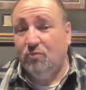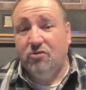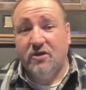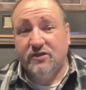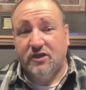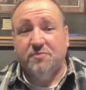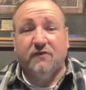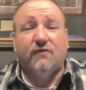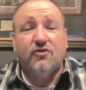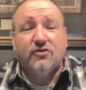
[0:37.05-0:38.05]
process, but
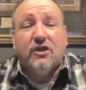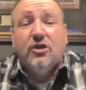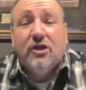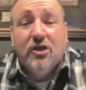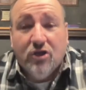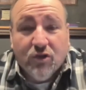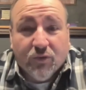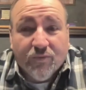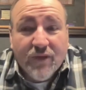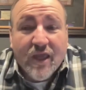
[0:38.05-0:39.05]
the first thing you need to do